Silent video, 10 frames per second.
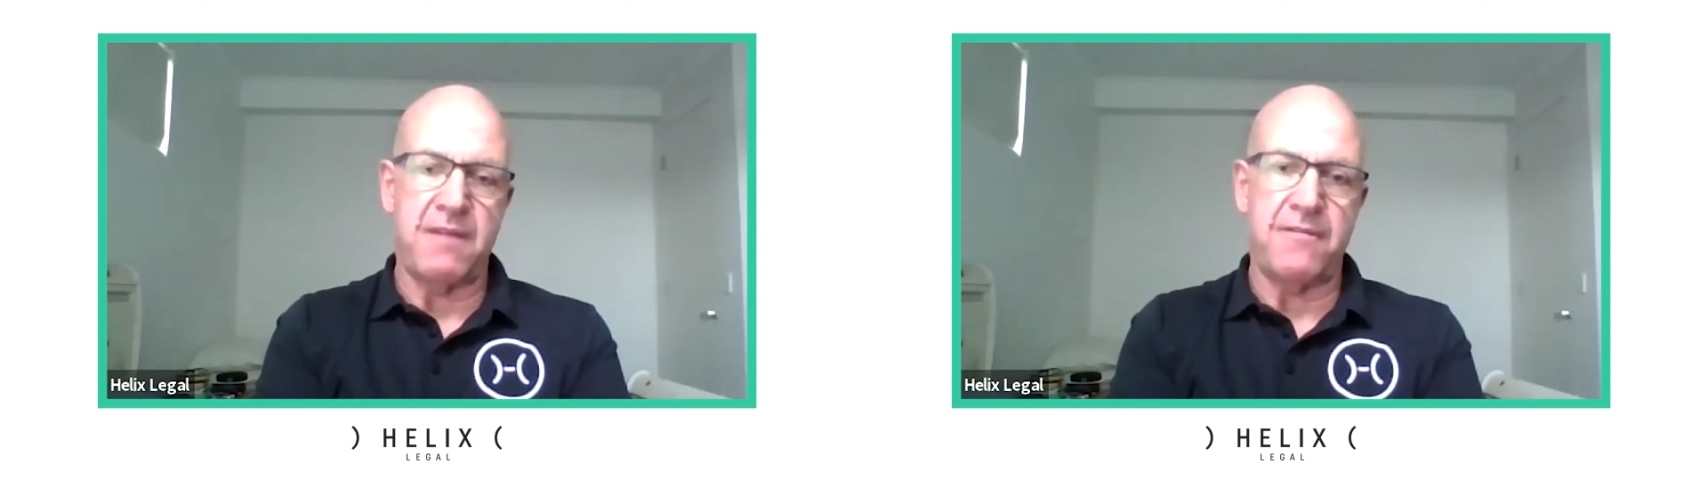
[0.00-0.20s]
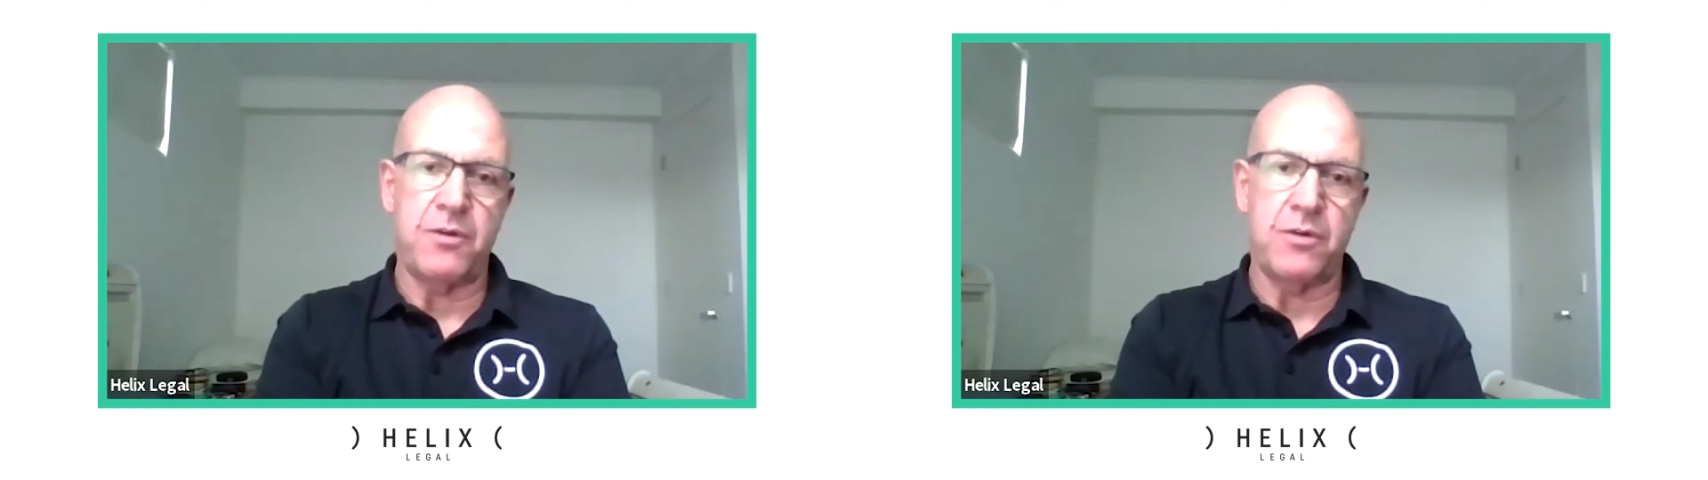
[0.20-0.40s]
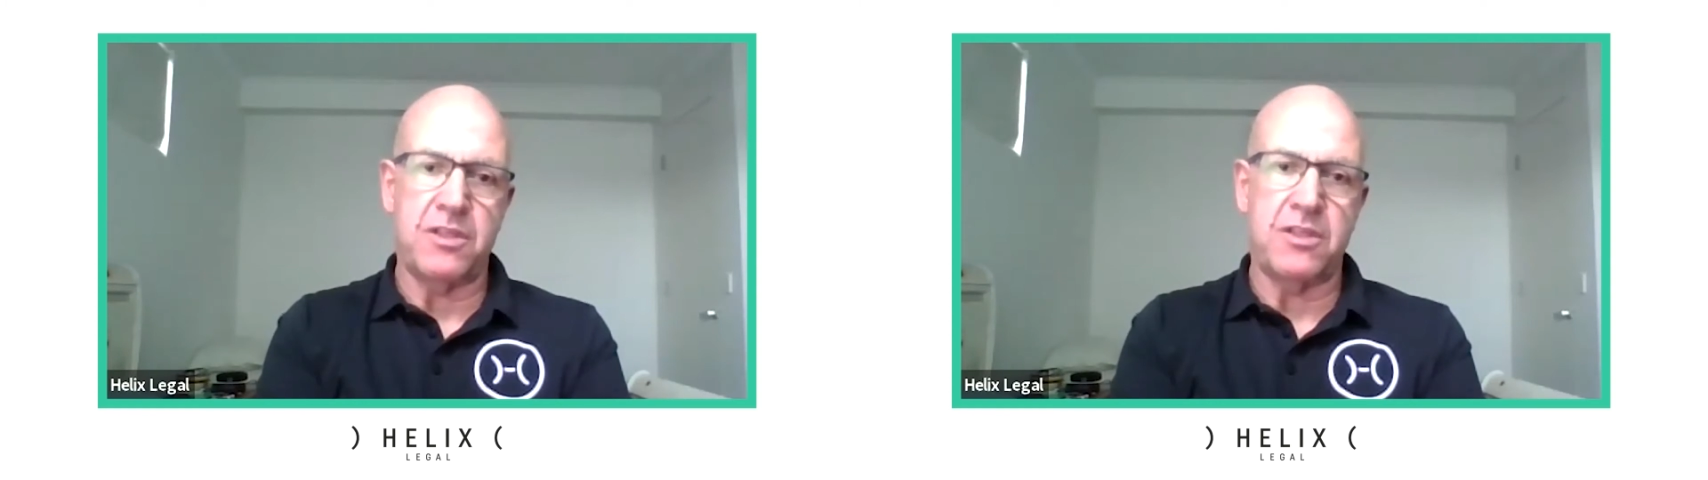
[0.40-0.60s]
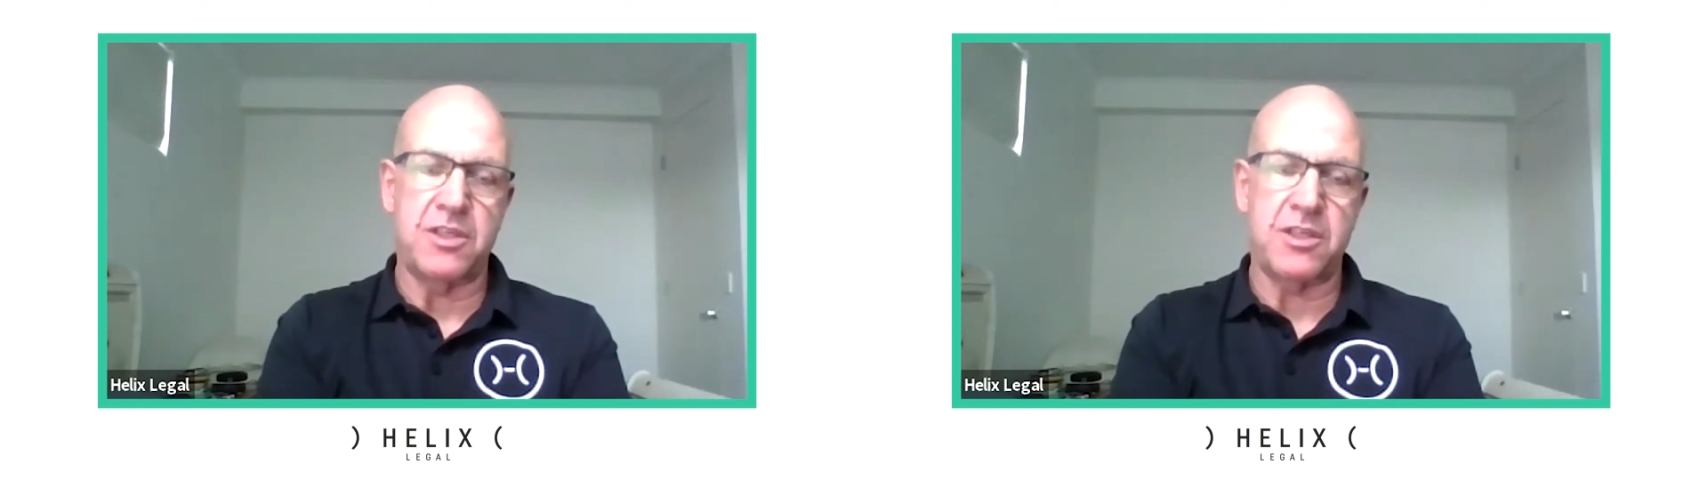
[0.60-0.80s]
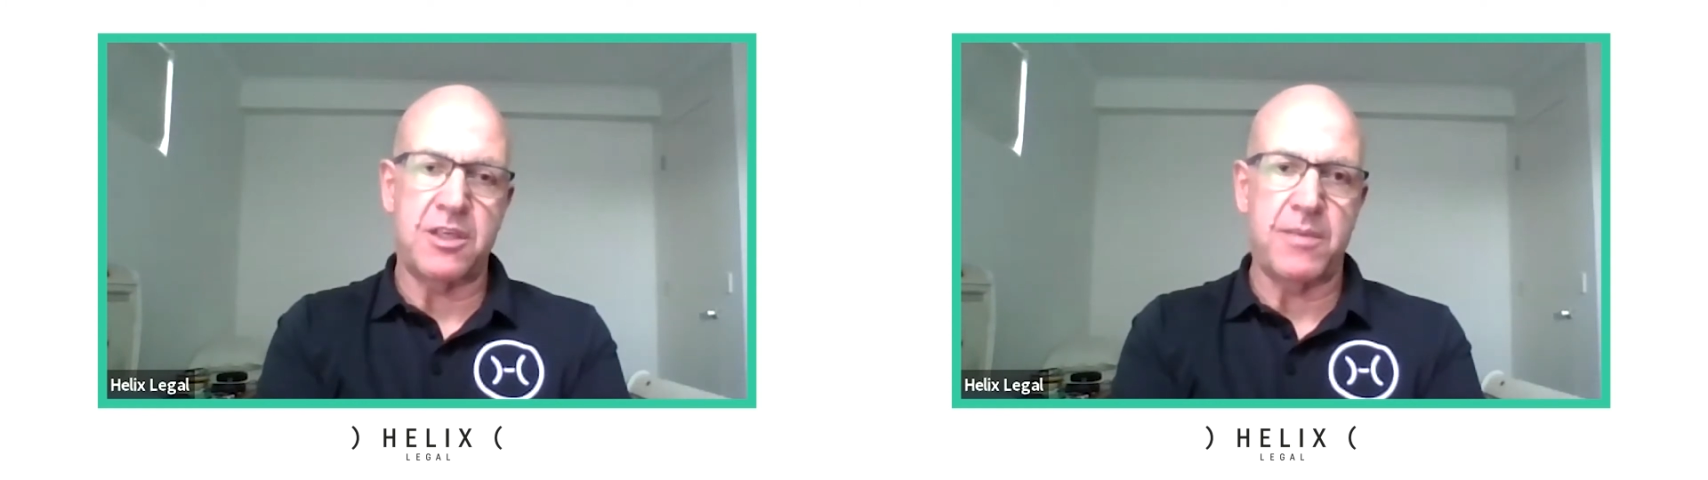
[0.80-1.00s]
afford to
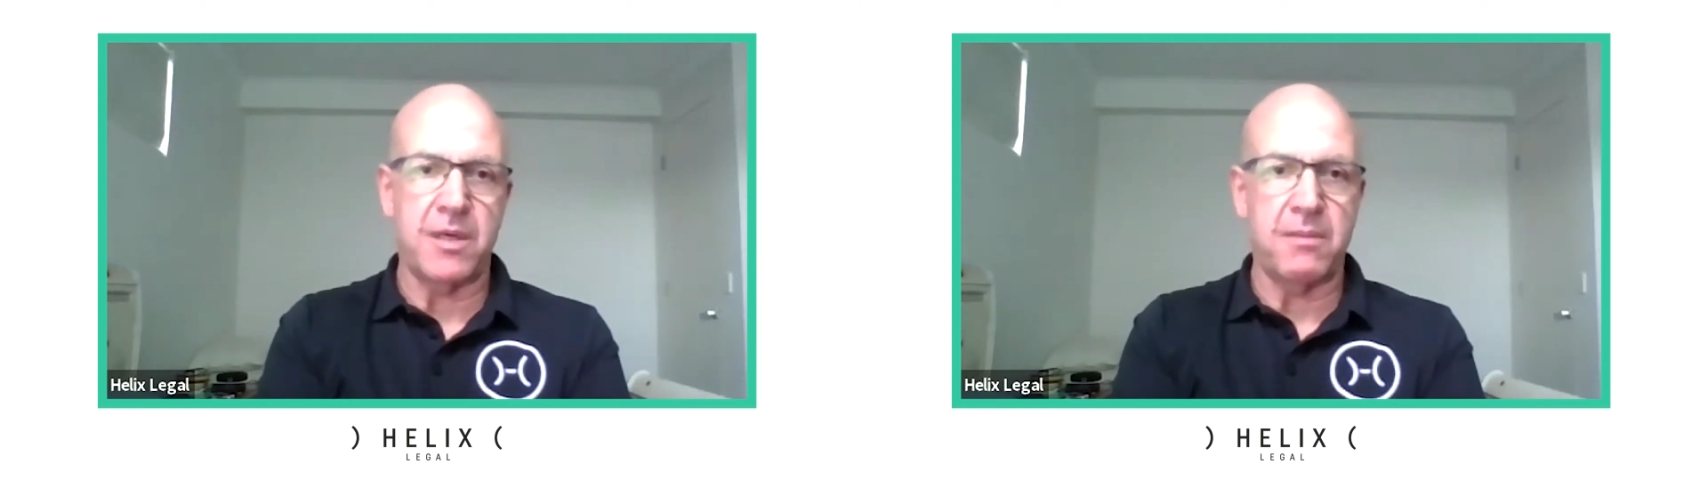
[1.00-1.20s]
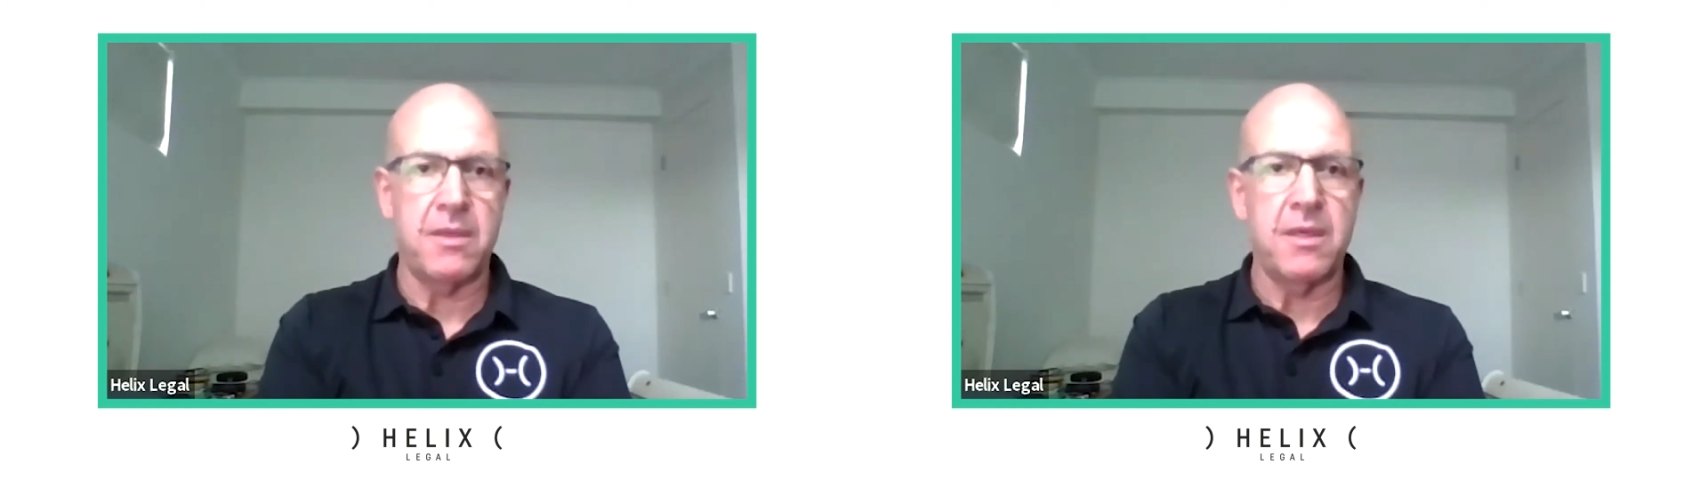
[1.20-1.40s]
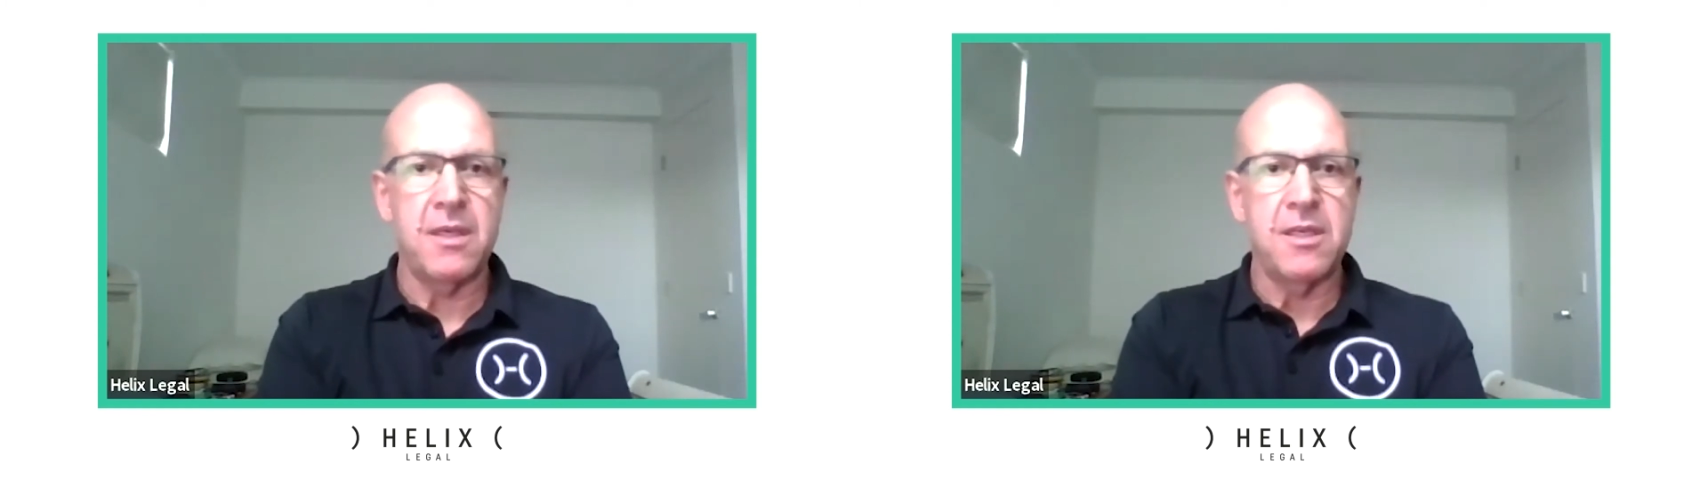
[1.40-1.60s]
just keep on